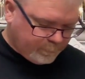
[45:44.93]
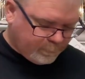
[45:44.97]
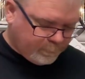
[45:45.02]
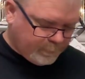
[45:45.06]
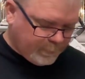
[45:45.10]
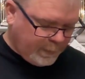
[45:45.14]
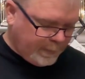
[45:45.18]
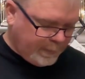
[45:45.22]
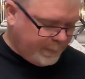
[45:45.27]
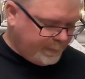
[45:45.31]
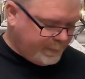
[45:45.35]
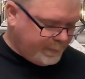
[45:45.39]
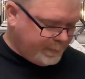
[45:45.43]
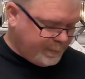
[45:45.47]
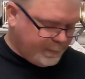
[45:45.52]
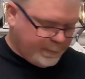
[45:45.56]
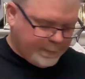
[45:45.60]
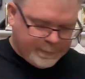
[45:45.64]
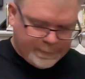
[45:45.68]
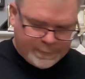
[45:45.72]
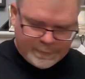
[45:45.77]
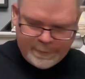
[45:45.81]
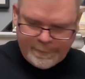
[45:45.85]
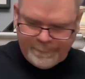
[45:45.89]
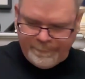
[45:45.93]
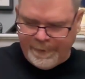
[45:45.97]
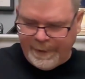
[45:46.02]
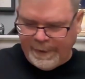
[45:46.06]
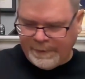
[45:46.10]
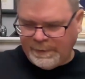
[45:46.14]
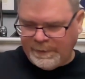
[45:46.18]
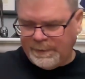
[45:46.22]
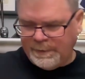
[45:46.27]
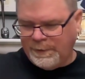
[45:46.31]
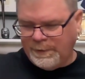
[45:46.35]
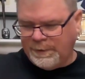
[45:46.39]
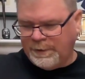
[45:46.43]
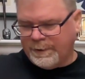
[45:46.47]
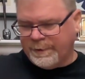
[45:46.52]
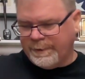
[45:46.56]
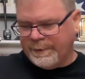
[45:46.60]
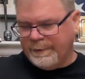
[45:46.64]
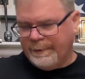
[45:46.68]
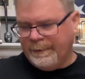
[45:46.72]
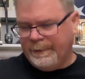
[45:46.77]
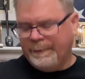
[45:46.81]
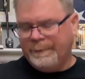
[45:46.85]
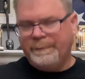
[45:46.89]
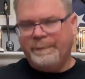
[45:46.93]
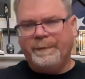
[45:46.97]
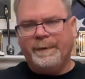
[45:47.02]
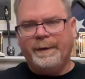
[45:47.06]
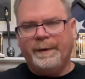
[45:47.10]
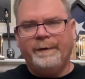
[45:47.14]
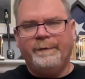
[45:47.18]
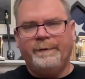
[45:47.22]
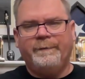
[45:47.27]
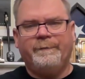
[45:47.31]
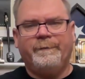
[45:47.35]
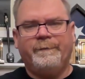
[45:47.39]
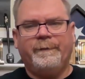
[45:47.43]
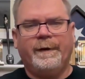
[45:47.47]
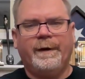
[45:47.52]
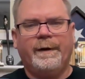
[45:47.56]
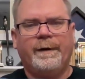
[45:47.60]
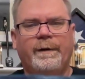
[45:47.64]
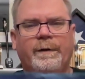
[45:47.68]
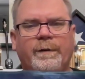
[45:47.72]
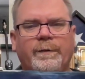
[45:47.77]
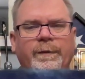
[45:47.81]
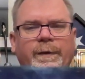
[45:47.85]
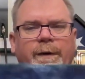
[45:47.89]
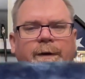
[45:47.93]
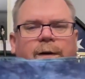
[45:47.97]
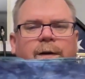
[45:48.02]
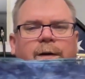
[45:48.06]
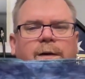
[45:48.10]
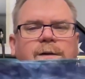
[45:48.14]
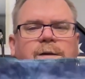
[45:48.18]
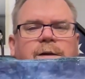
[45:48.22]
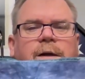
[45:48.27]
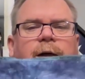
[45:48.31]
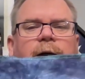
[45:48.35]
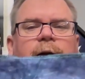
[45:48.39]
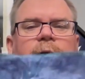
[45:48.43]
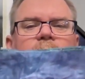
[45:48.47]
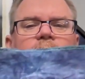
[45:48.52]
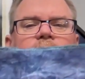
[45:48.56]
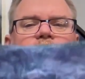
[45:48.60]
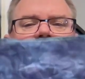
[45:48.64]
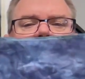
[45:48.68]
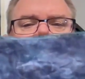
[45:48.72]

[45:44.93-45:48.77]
This is The Messenger by Firewing Design.